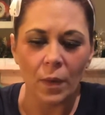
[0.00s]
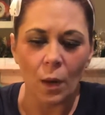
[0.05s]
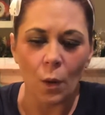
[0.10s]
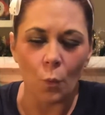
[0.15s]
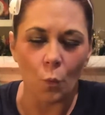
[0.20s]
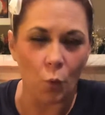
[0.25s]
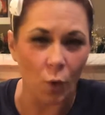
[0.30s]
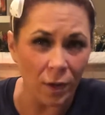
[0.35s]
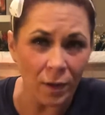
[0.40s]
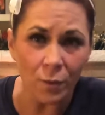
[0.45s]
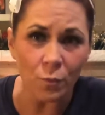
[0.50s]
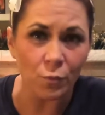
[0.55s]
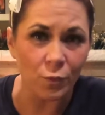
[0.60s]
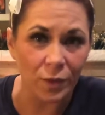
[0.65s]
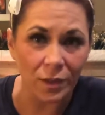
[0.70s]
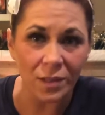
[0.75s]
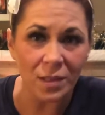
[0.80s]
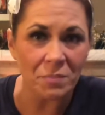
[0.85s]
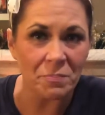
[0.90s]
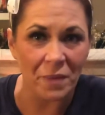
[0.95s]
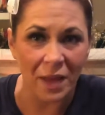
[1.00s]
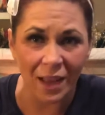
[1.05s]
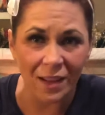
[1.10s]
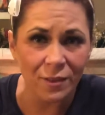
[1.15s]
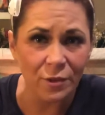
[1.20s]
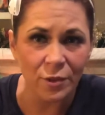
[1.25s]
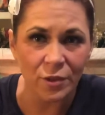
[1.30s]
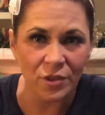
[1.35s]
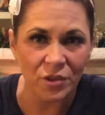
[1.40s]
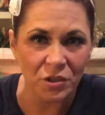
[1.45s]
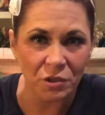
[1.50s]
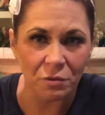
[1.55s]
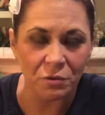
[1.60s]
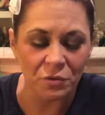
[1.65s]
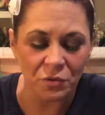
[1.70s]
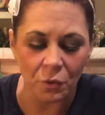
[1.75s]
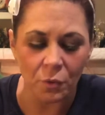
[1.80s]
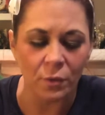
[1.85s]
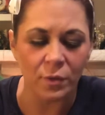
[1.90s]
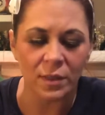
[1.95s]
what really matters to you,
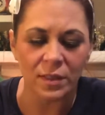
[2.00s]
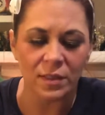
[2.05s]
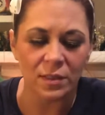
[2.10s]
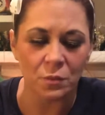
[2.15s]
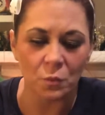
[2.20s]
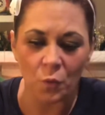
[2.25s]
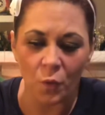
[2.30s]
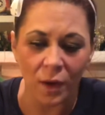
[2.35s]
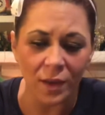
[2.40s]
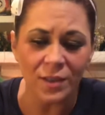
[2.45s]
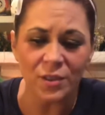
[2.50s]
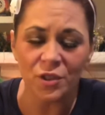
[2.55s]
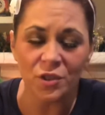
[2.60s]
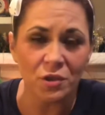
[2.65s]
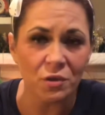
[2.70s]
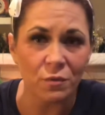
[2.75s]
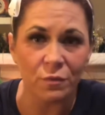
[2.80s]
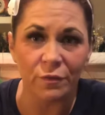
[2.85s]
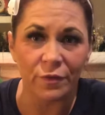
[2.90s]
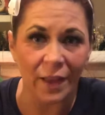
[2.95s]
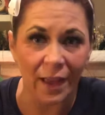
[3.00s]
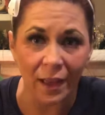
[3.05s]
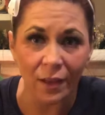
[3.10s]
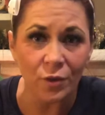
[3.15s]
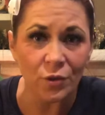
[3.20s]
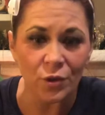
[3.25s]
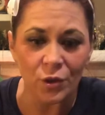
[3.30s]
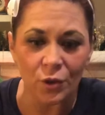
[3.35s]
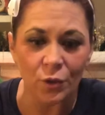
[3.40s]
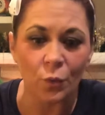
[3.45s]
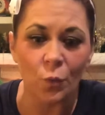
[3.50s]
Taurus. What do you value?